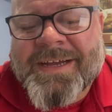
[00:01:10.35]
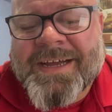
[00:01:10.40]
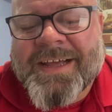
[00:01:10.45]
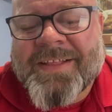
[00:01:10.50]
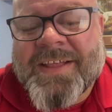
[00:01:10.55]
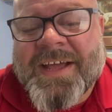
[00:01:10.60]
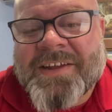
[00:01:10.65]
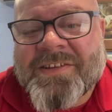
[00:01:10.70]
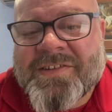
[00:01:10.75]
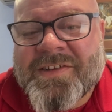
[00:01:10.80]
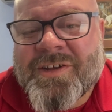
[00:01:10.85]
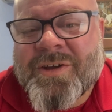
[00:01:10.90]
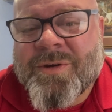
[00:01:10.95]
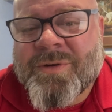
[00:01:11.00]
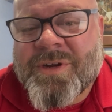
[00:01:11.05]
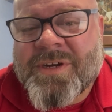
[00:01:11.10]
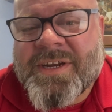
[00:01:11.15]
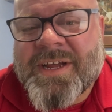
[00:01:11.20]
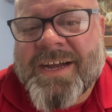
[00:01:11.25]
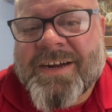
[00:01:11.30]
and that CO
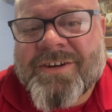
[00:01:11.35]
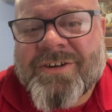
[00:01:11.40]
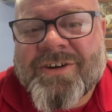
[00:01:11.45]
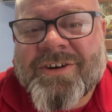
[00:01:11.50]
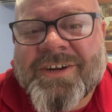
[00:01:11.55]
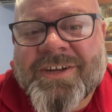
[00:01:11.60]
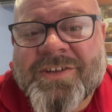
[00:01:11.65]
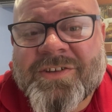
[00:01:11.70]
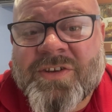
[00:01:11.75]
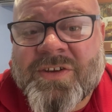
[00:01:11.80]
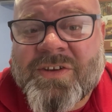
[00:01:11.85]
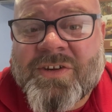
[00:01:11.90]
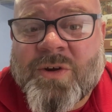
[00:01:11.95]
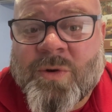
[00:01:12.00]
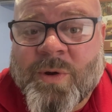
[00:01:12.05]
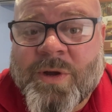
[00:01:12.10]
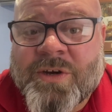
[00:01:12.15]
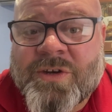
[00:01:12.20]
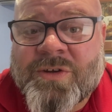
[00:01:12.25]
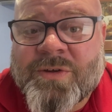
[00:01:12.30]
detector is
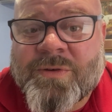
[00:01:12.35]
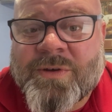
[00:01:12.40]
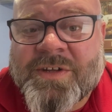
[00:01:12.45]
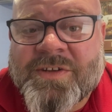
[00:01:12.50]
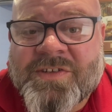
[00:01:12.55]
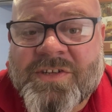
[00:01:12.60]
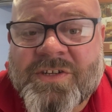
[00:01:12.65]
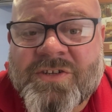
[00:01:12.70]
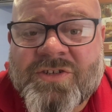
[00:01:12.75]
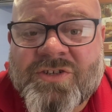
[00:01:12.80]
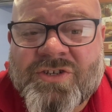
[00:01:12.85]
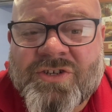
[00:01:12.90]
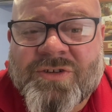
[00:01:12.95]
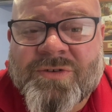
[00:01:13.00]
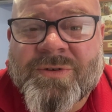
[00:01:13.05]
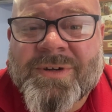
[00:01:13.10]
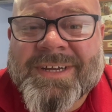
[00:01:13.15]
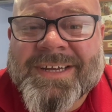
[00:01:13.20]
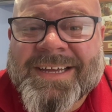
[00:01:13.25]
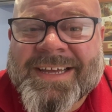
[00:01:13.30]
going to assist
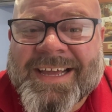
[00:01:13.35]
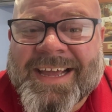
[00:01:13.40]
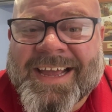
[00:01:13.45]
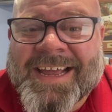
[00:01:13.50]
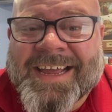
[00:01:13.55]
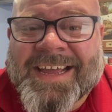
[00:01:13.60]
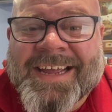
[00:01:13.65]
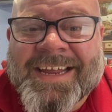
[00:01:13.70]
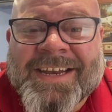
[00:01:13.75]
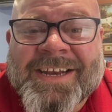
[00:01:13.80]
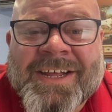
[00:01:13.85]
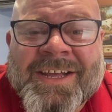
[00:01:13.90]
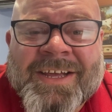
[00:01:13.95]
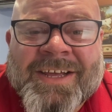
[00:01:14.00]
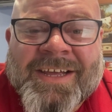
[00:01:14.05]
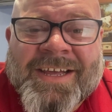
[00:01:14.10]
you in